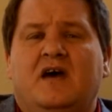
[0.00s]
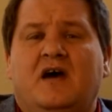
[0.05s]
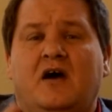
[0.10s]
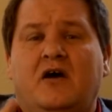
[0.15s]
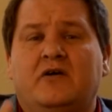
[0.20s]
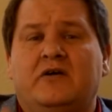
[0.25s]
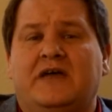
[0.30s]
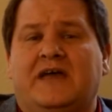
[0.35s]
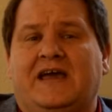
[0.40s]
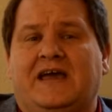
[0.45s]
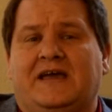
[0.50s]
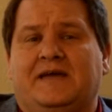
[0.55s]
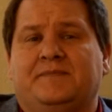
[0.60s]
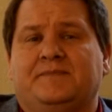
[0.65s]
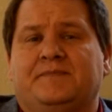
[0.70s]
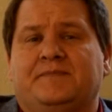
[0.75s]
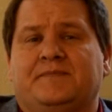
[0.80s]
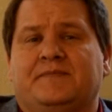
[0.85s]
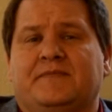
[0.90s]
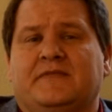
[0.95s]
Okay,
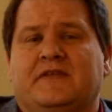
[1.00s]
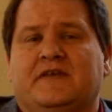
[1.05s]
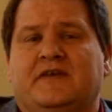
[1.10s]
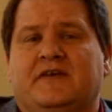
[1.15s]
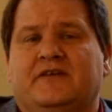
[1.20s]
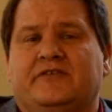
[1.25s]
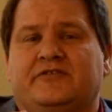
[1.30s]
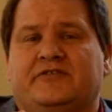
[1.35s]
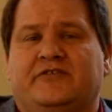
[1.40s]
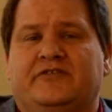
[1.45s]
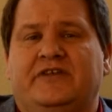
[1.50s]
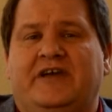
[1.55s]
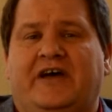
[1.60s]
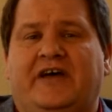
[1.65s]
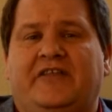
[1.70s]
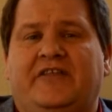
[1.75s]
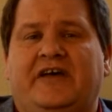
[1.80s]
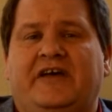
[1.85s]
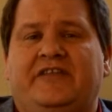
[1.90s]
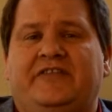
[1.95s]
so
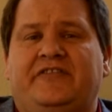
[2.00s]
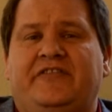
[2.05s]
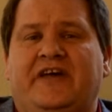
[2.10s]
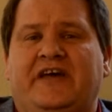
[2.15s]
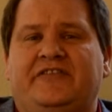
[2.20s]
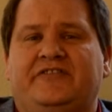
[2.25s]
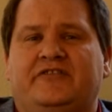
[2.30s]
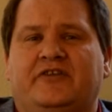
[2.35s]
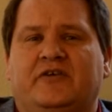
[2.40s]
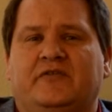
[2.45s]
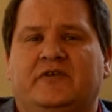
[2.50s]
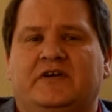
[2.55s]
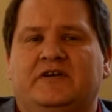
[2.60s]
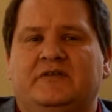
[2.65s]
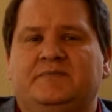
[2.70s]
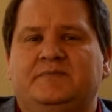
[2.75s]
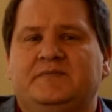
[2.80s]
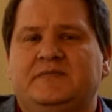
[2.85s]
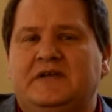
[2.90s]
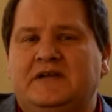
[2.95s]
now that that's
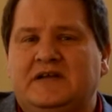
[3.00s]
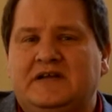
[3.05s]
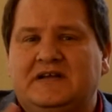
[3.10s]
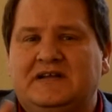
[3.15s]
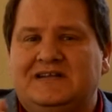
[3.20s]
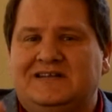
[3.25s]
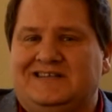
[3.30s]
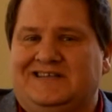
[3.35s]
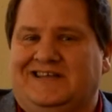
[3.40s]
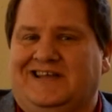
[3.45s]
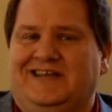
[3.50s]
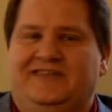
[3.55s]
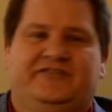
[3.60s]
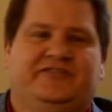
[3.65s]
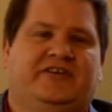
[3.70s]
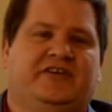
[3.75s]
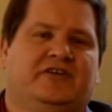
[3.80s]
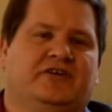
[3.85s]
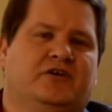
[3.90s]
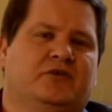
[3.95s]
over, let's
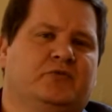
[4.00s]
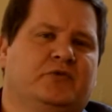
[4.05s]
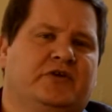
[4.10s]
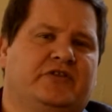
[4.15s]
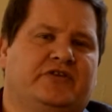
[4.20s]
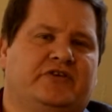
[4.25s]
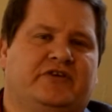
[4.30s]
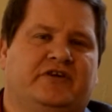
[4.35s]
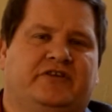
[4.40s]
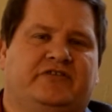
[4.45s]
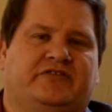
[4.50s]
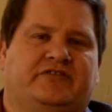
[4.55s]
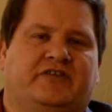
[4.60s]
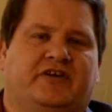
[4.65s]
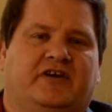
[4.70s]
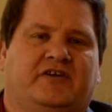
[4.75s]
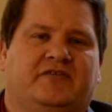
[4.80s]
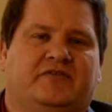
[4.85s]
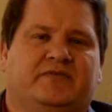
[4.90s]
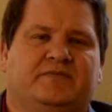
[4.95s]
get on with the good
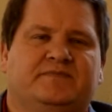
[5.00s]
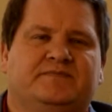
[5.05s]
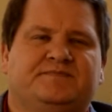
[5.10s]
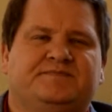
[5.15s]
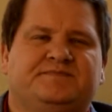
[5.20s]
stuff.